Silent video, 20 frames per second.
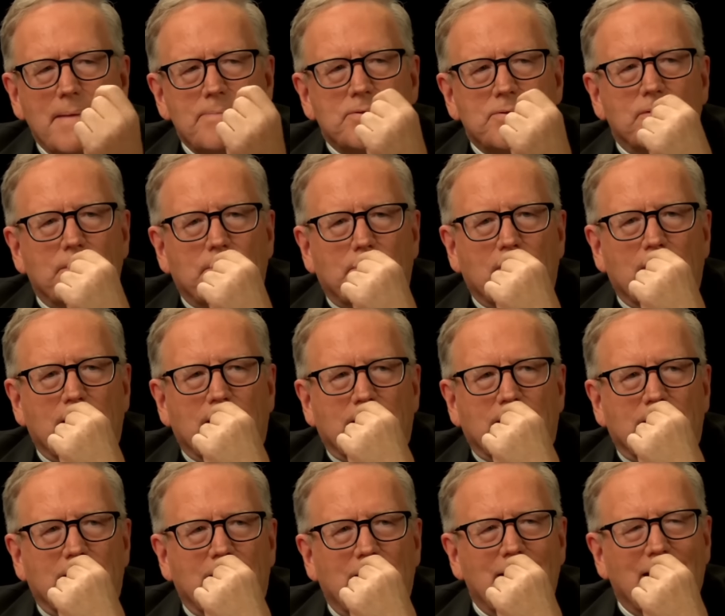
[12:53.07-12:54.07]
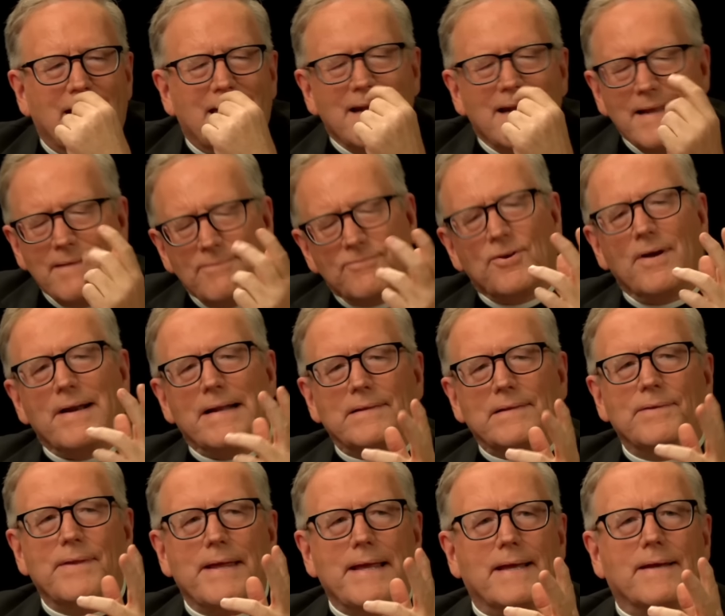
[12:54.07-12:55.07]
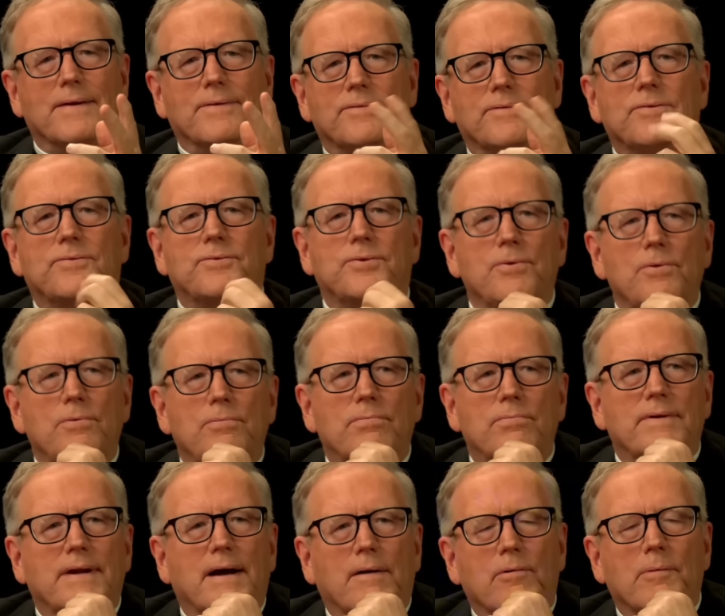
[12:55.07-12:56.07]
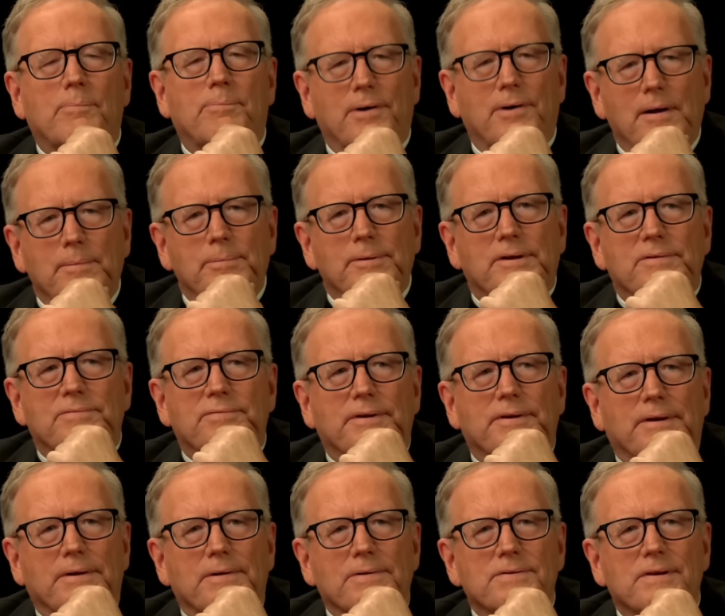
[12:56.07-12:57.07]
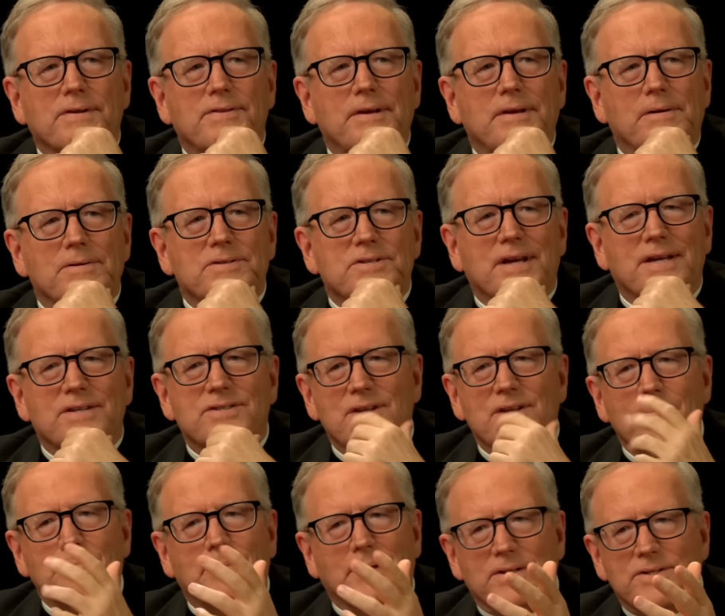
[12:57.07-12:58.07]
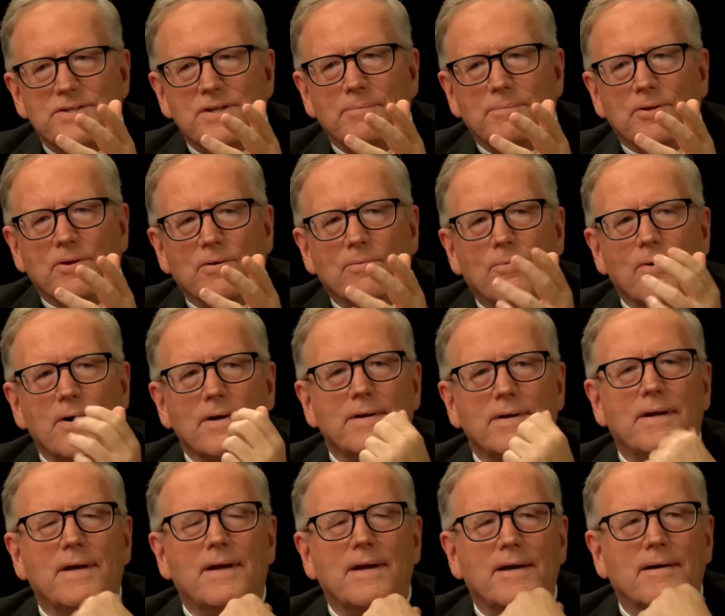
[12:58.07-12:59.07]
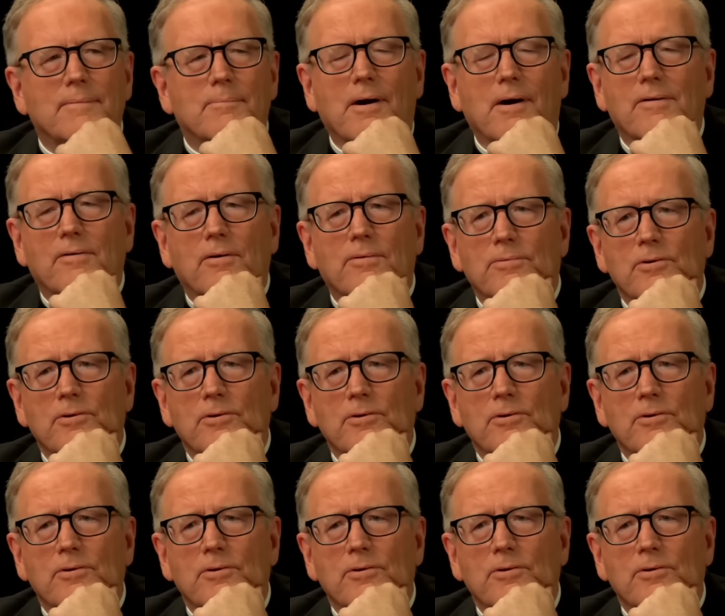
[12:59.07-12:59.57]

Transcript: Absolutely right. Can I try to link it to two now Republican figures? I think are saying something similar. One, Marco